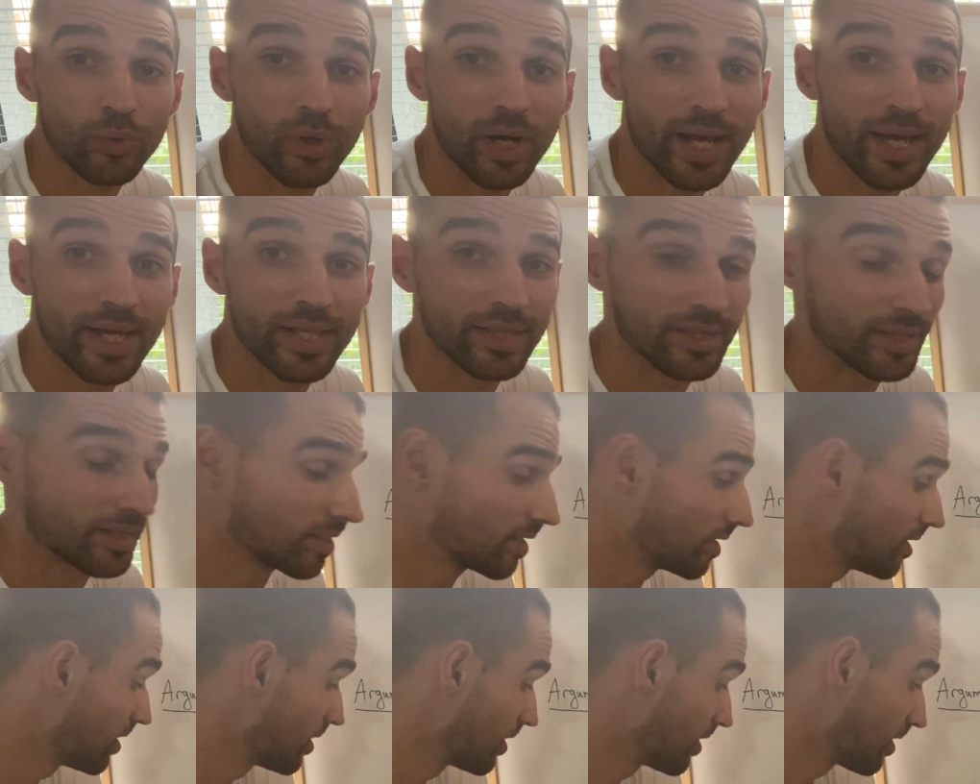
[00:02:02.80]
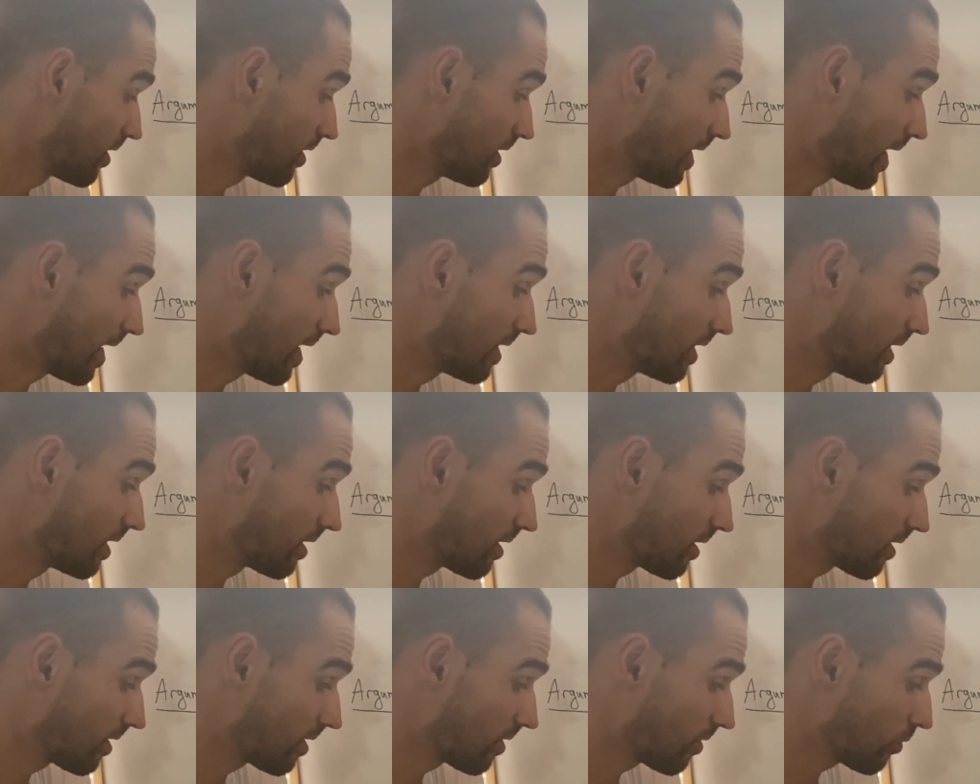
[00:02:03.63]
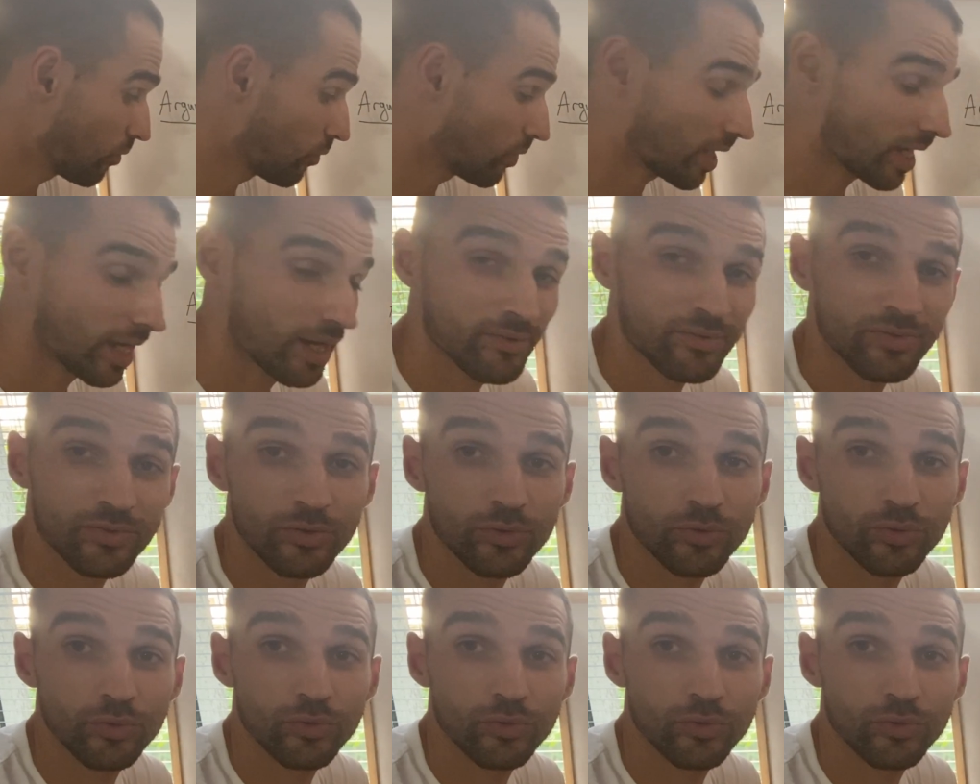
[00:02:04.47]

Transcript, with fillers: to n. Then we have